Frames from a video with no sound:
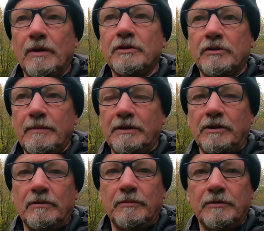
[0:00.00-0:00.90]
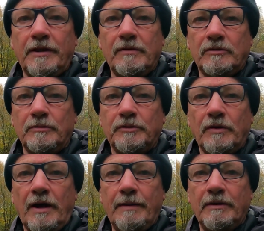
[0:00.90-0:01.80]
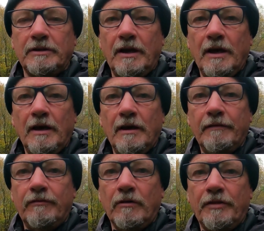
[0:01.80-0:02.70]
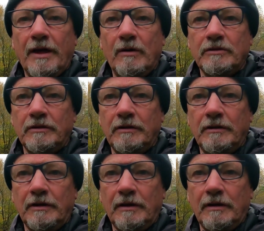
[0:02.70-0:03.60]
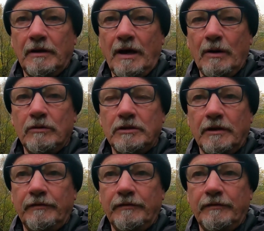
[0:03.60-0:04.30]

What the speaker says: Well, there's two magic numbers: 1,000 subscribers, 4,000 hours